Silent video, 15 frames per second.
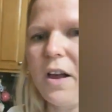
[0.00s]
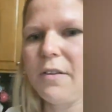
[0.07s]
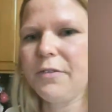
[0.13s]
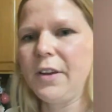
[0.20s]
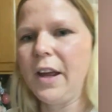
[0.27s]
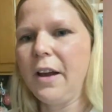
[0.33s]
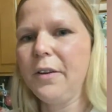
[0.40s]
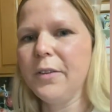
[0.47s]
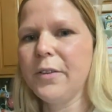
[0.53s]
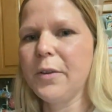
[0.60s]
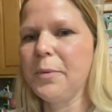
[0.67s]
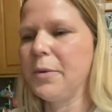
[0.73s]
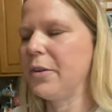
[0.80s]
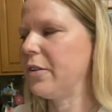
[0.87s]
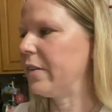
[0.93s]
off now,
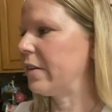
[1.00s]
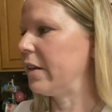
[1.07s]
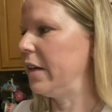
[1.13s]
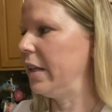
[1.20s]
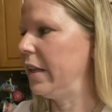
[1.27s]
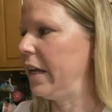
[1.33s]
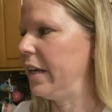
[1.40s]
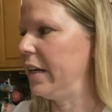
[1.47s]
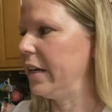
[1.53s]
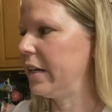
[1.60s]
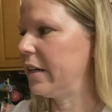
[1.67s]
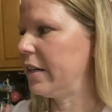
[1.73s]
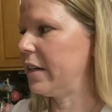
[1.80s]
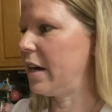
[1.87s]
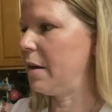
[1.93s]
so we're just gonna let it
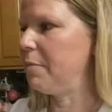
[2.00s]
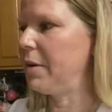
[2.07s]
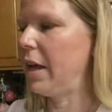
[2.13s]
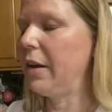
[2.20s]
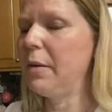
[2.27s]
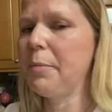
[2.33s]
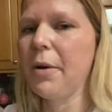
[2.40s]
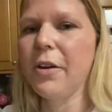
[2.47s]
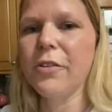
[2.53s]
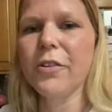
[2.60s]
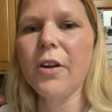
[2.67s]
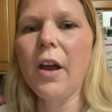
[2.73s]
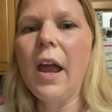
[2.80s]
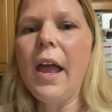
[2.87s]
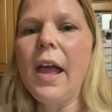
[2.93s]
come down to
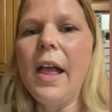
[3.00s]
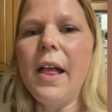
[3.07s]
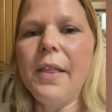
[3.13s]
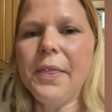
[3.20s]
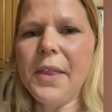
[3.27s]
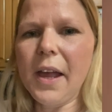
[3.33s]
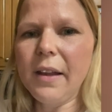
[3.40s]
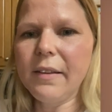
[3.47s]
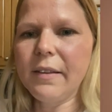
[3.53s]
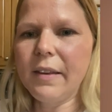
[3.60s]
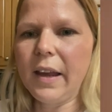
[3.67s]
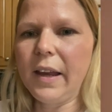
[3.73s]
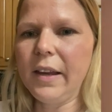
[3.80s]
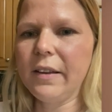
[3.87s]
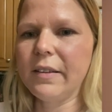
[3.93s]
pressure. That
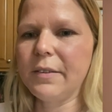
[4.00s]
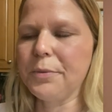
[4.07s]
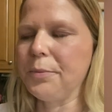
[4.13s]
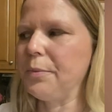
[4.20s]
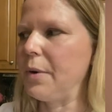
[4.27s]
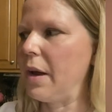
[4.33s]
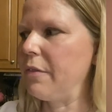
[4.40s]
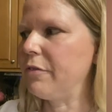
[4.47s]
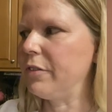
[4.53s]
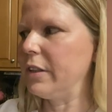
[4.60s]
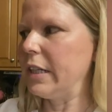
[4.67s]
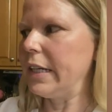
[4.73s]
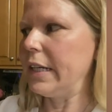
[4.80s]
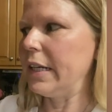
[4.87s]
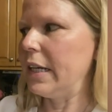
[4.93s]
takes
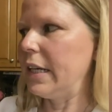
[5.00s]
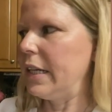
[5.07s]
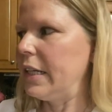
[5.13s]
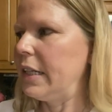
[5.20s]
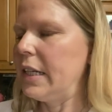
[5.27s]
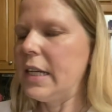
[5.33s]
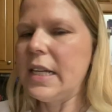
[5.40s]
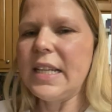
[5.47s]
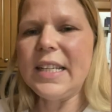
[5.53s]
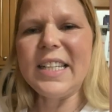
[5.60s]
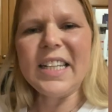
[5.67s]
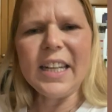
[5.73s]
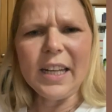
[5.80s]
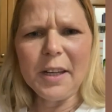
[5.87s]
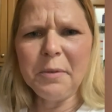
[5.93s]
roughly
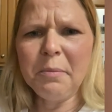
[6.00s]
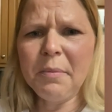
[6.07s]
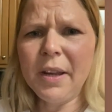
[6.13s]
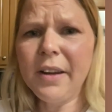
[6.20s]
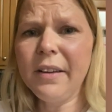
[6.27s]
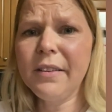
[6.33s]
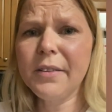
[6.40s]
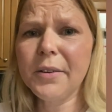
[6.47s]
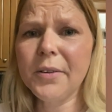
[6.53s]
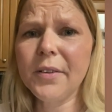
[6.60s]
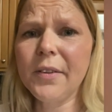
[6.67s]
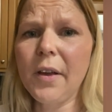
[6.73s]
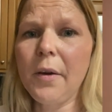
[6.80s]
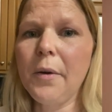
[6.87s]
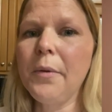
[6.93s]
10 minutes or
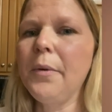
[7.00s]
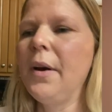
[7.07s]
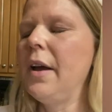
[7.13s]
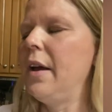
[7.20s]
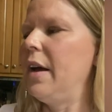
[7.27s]
so.